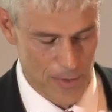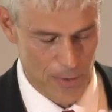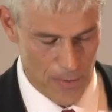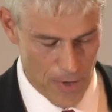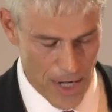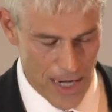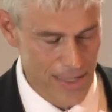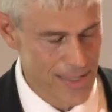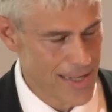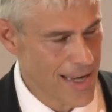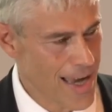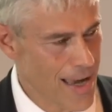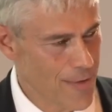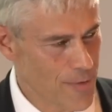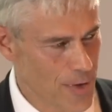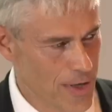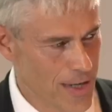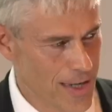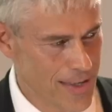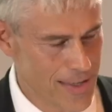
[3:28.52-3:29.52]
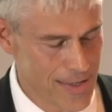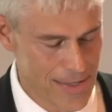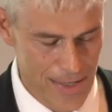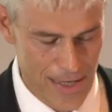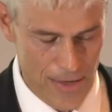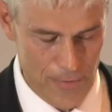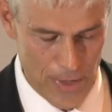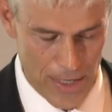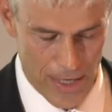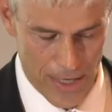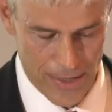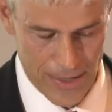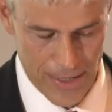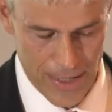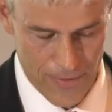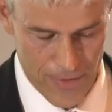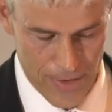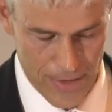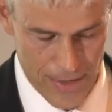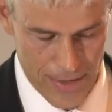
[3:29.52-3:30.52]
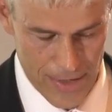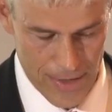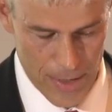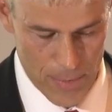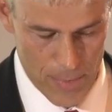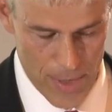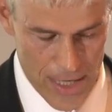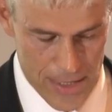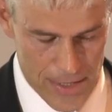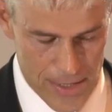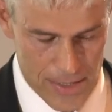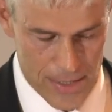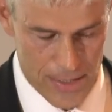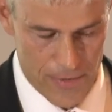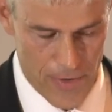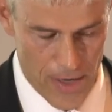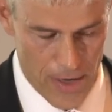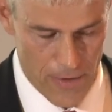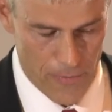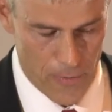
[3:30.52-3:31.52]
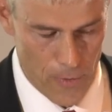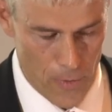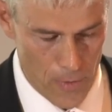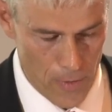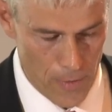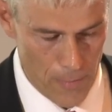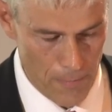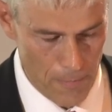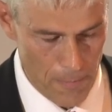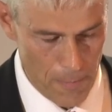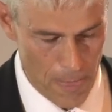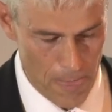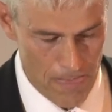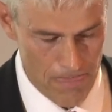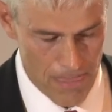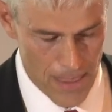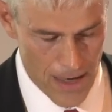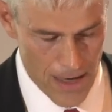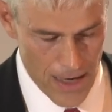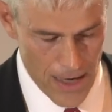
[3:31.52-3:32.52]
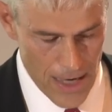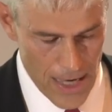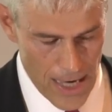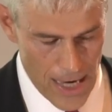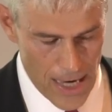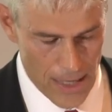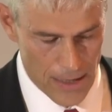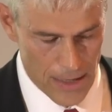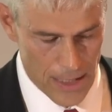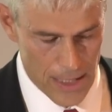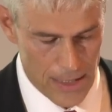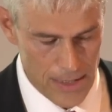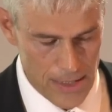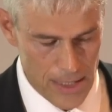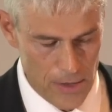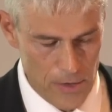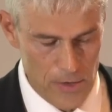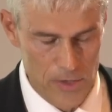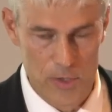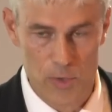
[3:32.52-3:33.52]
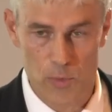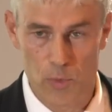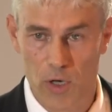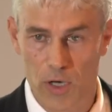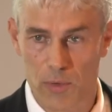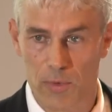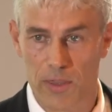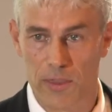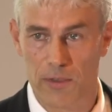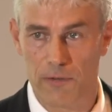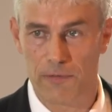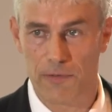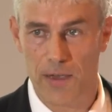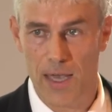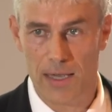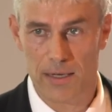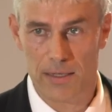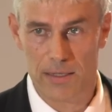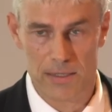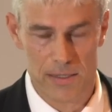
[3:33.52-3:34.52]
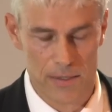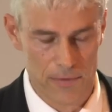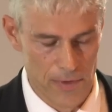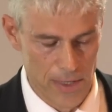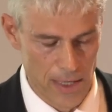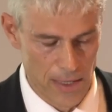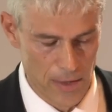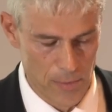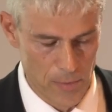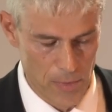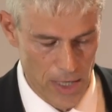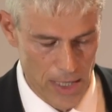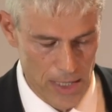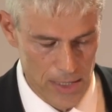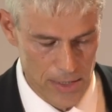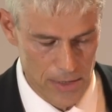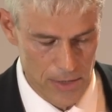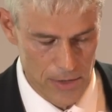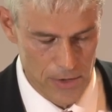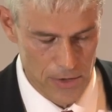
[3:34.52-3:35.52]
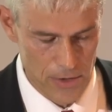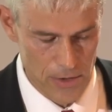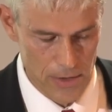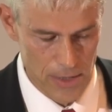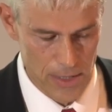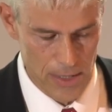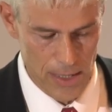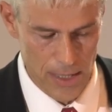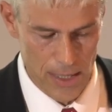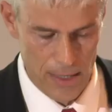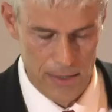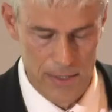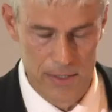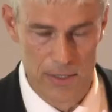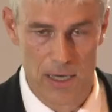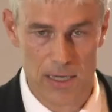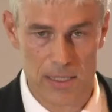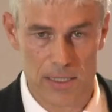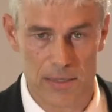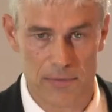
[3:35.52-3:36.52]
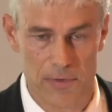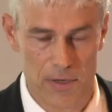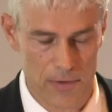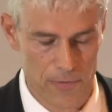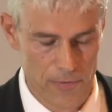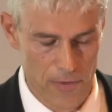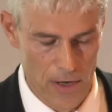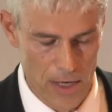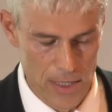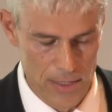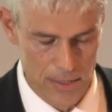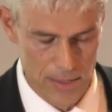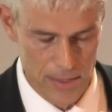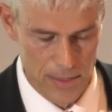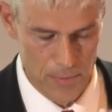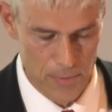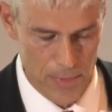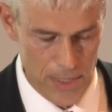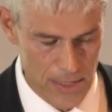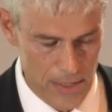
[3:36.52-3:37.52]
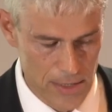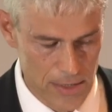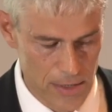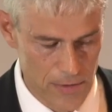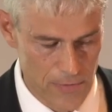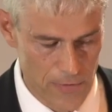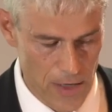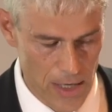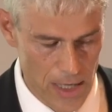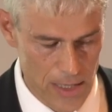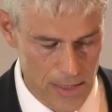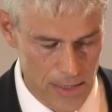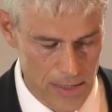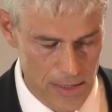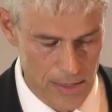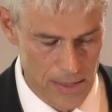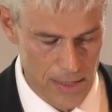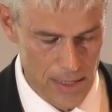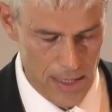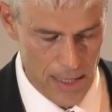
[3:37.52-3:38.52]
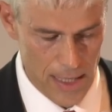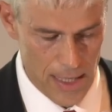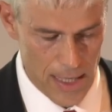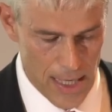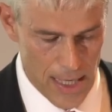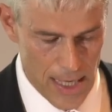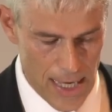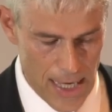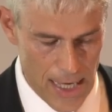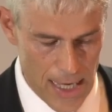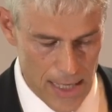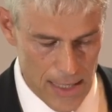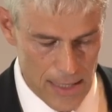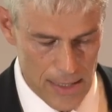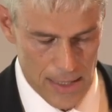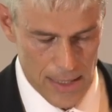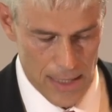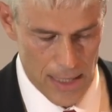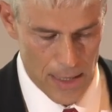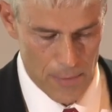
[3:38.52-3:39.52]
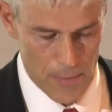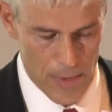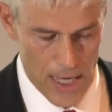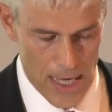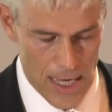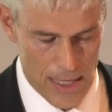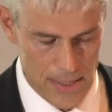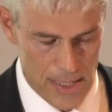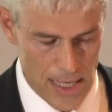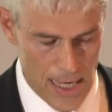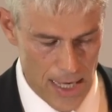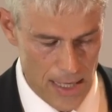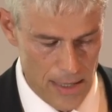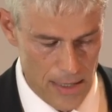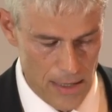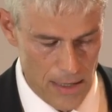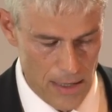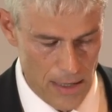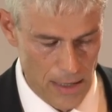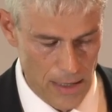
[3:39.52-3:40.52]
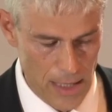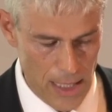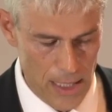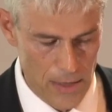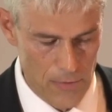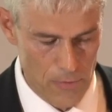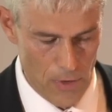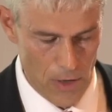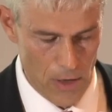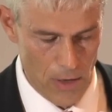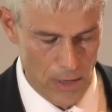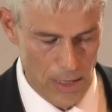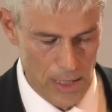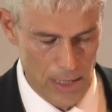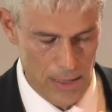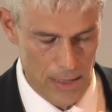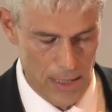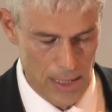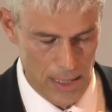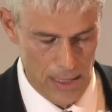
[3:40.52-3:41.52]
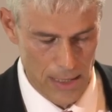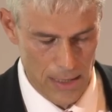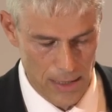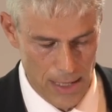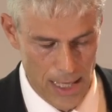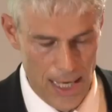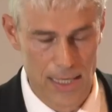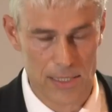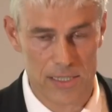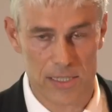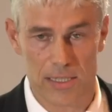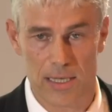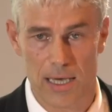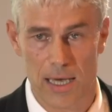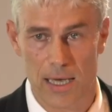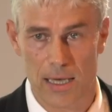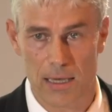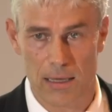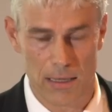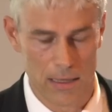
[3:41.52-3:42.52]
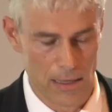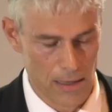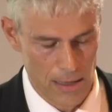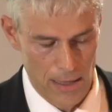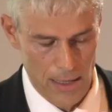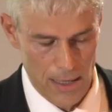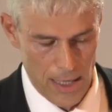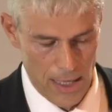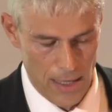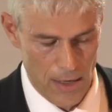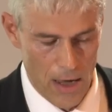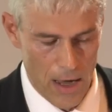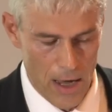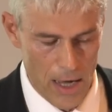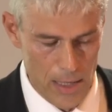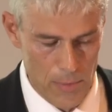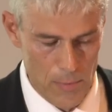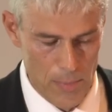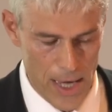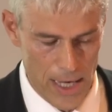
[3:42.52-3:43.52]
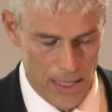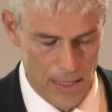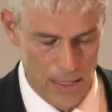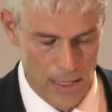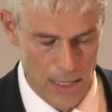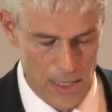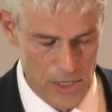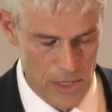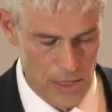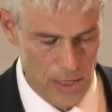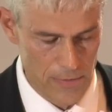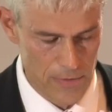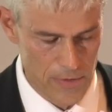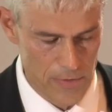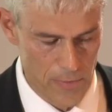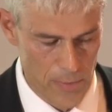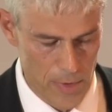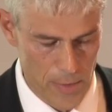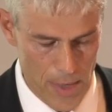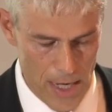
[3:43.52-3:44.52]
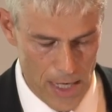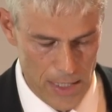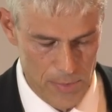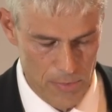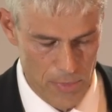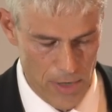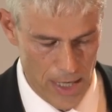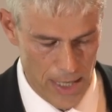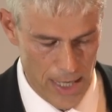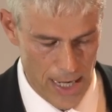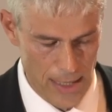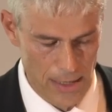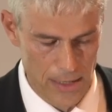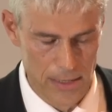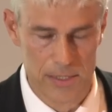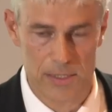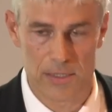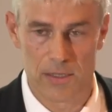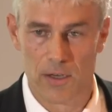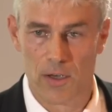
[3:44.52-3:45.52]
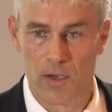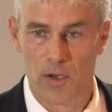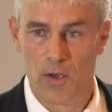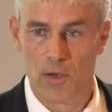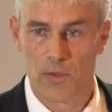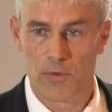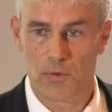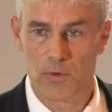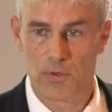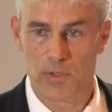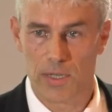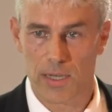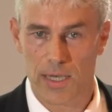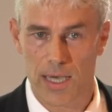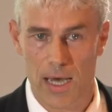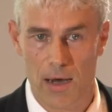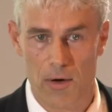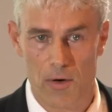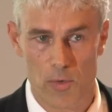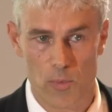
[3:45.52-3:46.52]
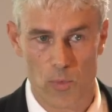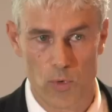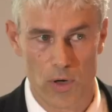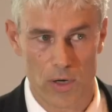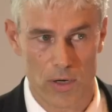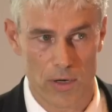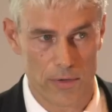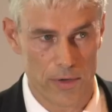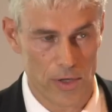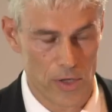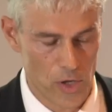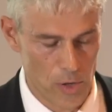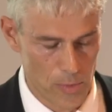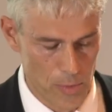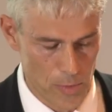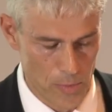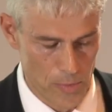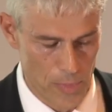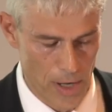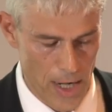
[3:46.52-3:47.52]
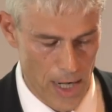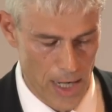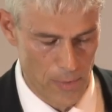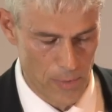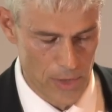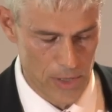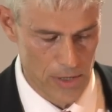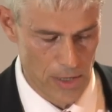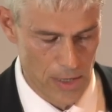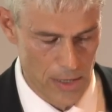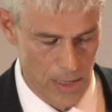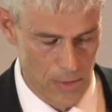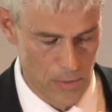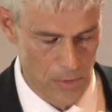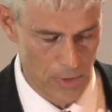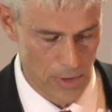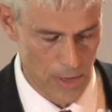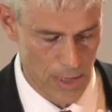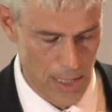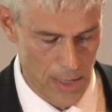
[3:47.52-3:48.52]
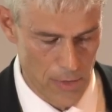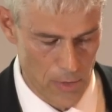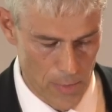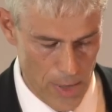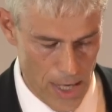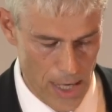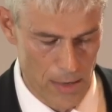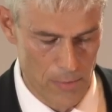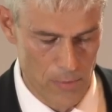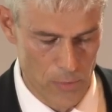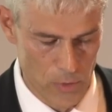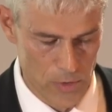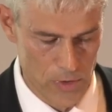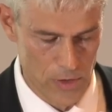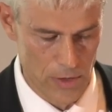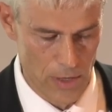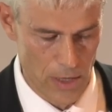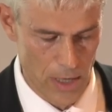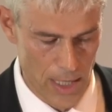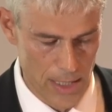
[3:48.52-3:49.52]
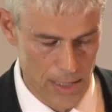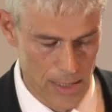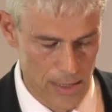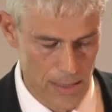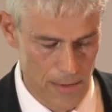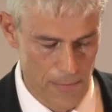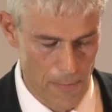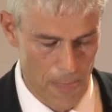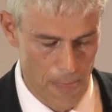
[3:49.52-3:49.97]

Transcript: great to have you here this evening, Allan, given the basis of our forum. Allan continues to work with the founders of the Allan Brain Institute, the scientific advisors and business advisors, and has had a lead role in the large-scale and high-impact initiatives from the Mouse Brain Atlas through to the current work on the human brain, which I think we'll hear about more tonight.